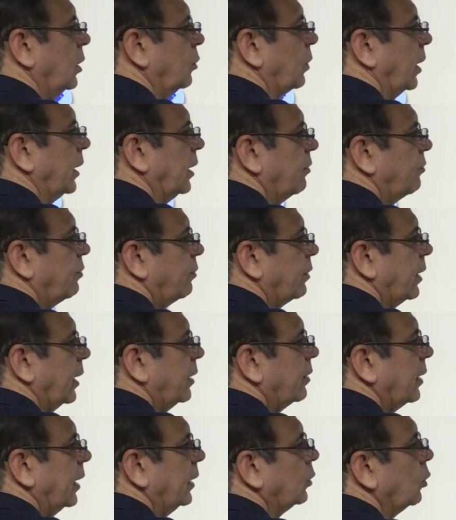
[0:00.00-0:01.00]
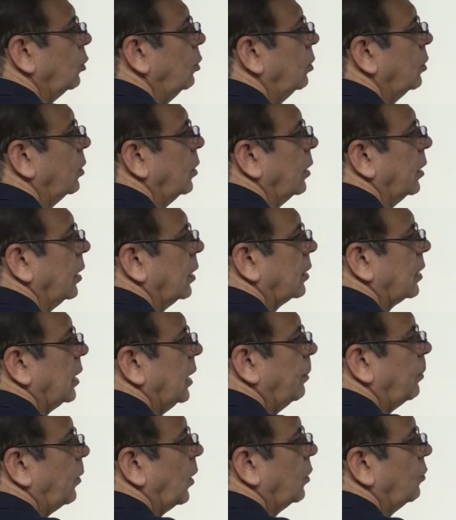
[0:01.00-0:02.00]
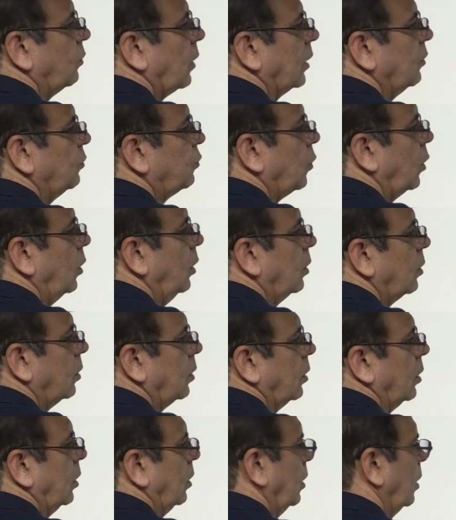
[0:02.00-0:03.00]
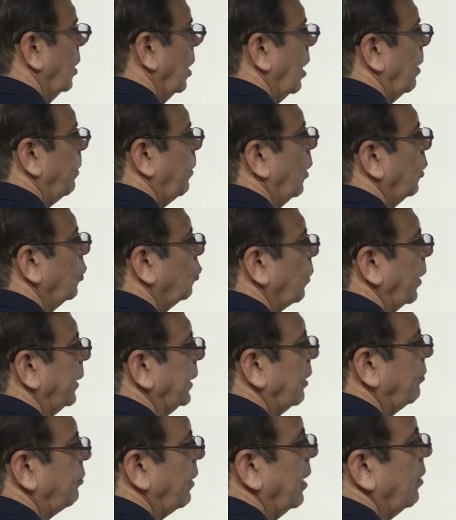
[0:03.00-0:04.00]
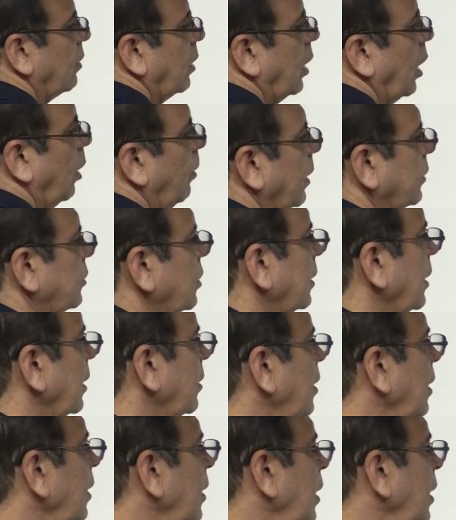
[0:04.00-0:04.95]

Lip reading: 26 into 3.14 upon 25. How much is this?